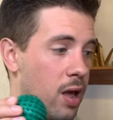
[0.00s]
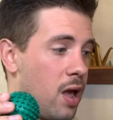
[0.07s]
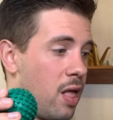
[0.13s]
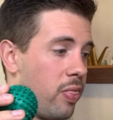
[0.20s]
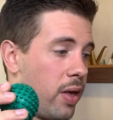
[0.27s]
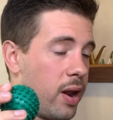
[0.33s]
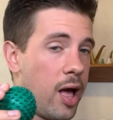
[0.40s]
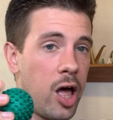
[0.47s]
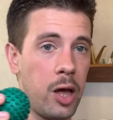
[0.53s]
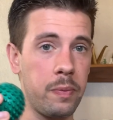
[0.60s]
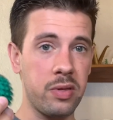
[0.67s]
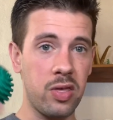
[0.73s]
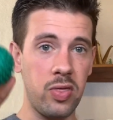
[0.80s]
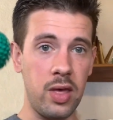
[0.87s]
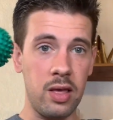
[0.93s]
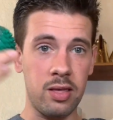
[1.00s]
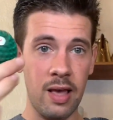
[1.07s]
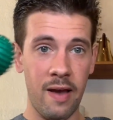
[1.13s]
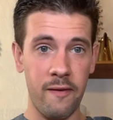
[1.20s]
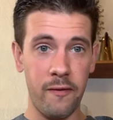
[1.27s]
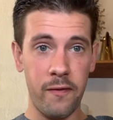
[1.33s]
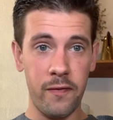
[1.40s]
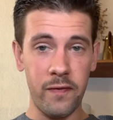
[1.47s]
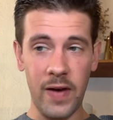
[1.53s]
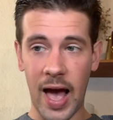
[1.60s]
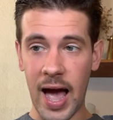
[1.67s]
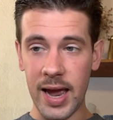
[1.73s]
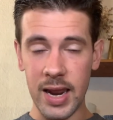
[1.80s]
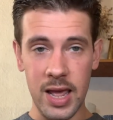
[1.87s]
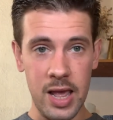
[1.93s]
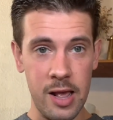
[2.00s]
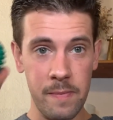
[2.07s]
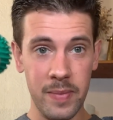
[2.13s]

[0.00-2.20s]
that helps these fatty